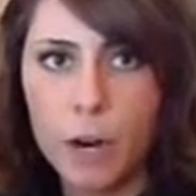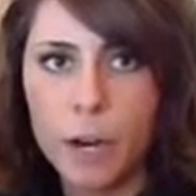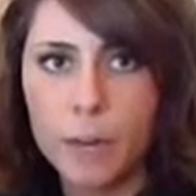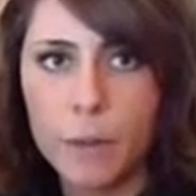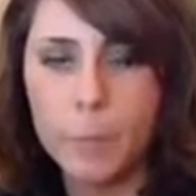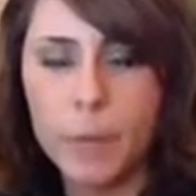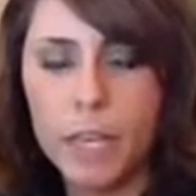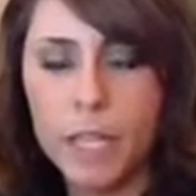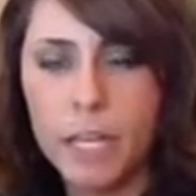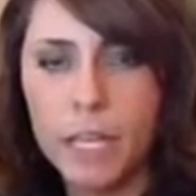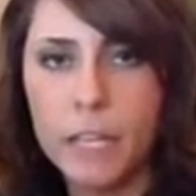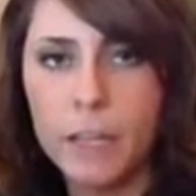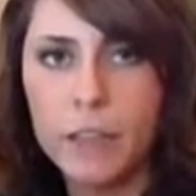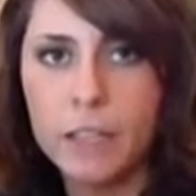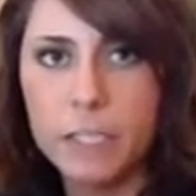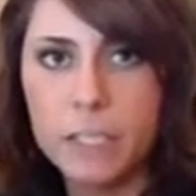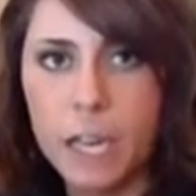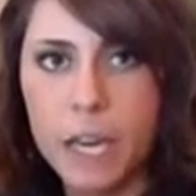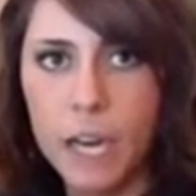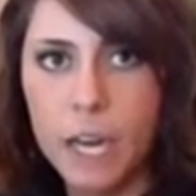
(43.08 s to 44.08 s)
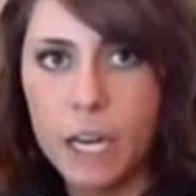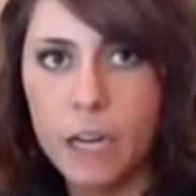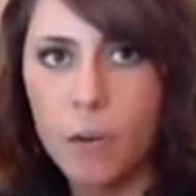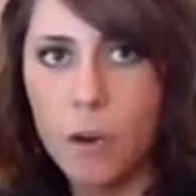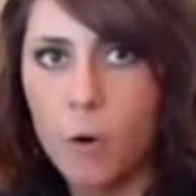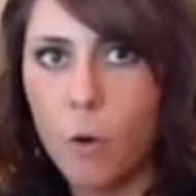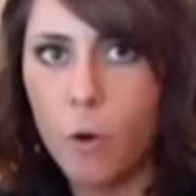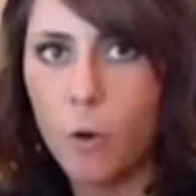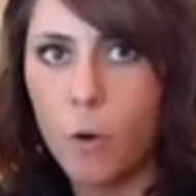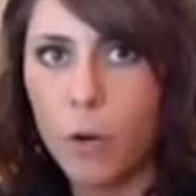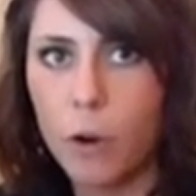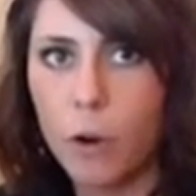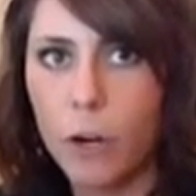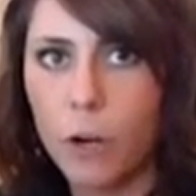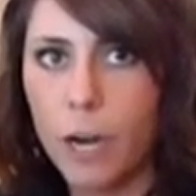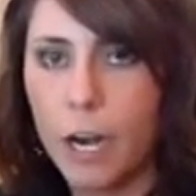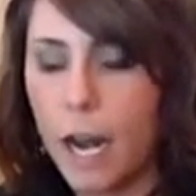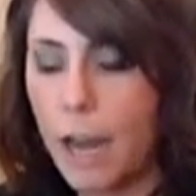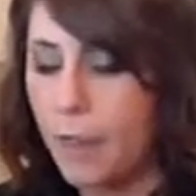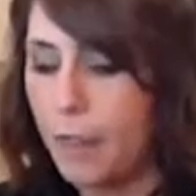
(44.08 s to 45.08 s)
at the beginning of the day
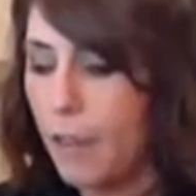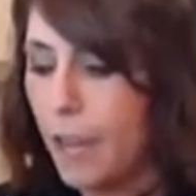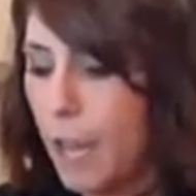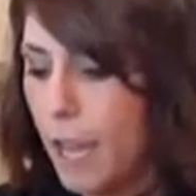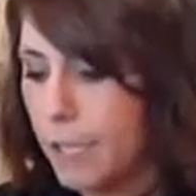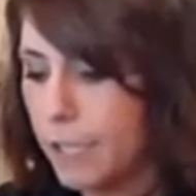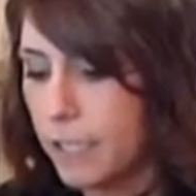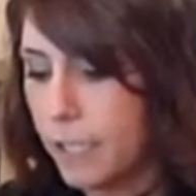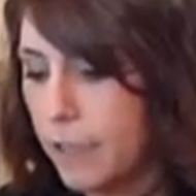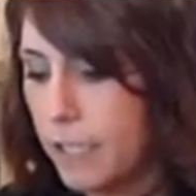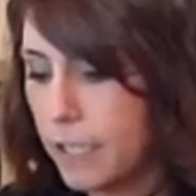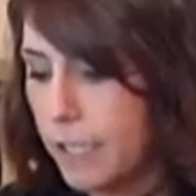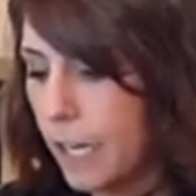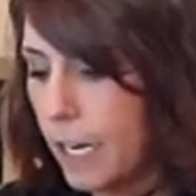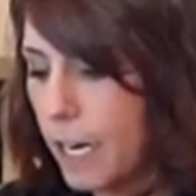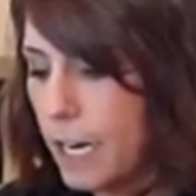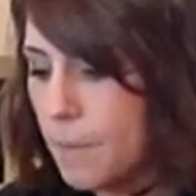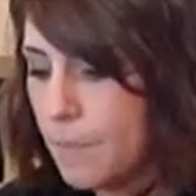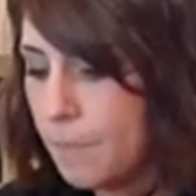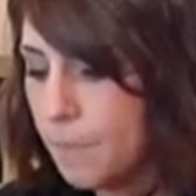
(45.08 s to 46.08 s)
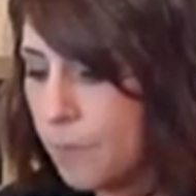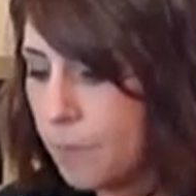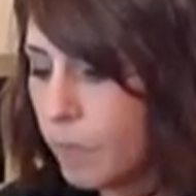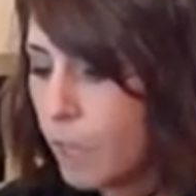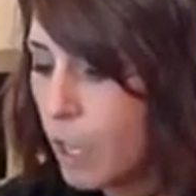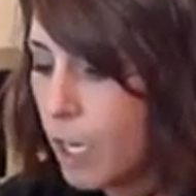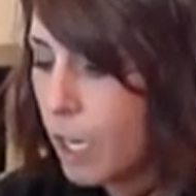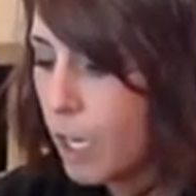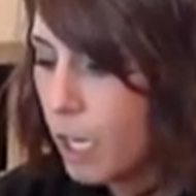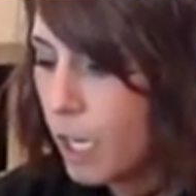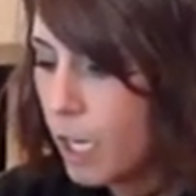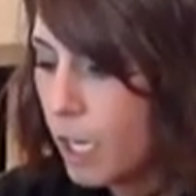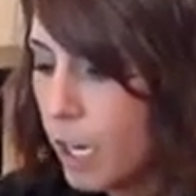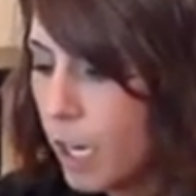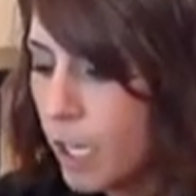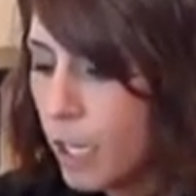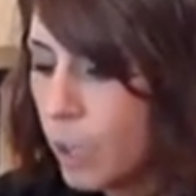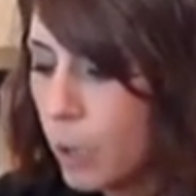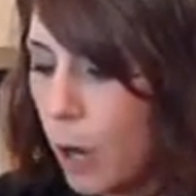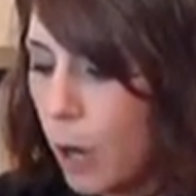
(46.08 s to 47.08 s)
or at the end of the day.
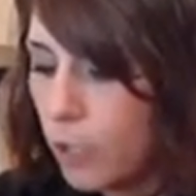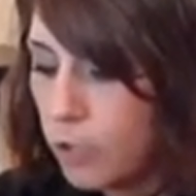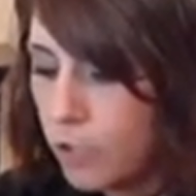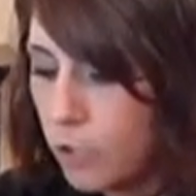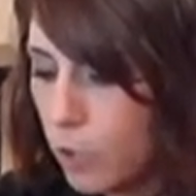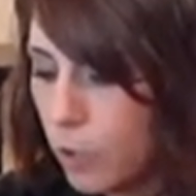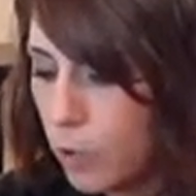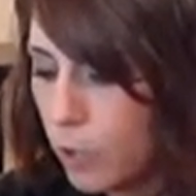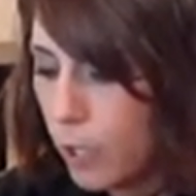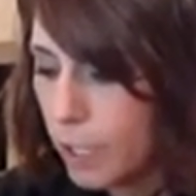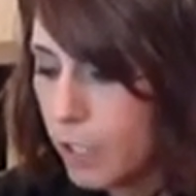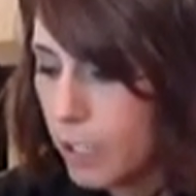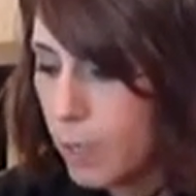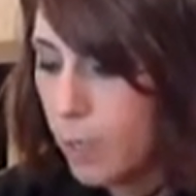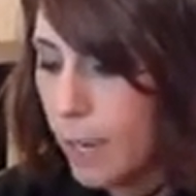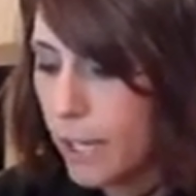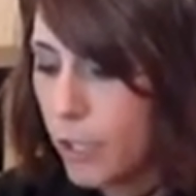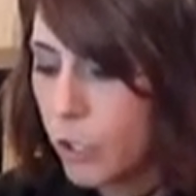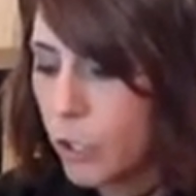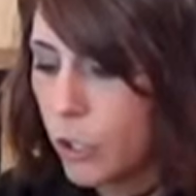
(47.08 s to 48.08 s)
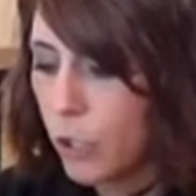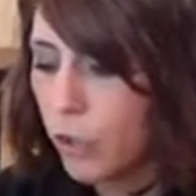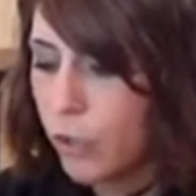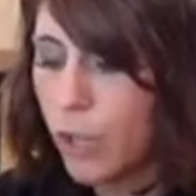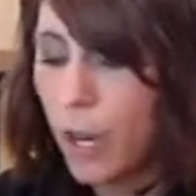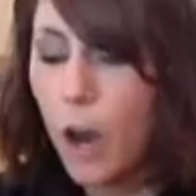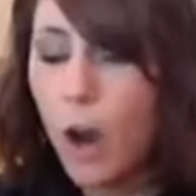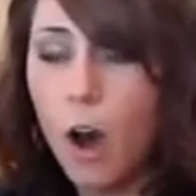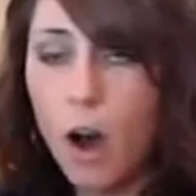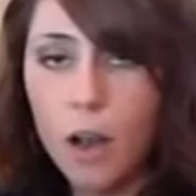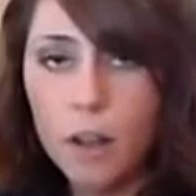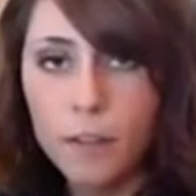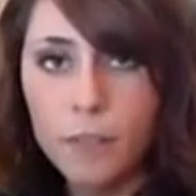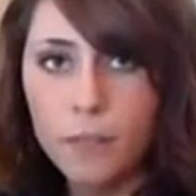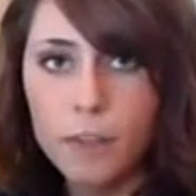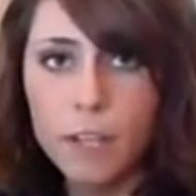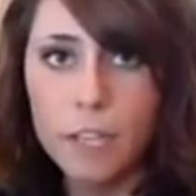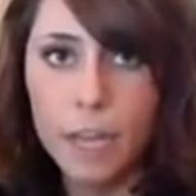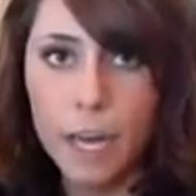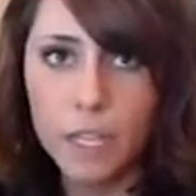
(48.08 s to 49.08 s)
You also want to make sure that all
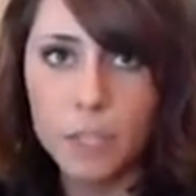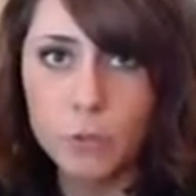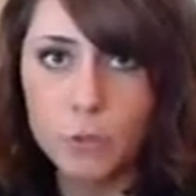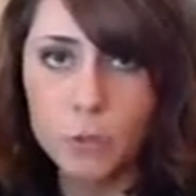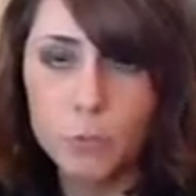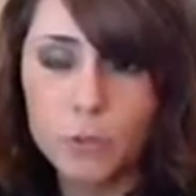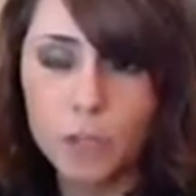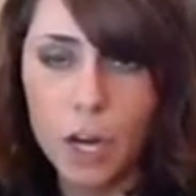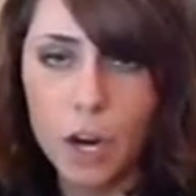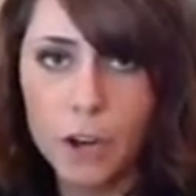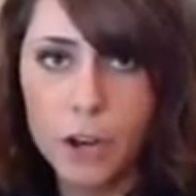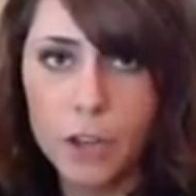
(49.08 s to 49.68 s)
of the classrooms are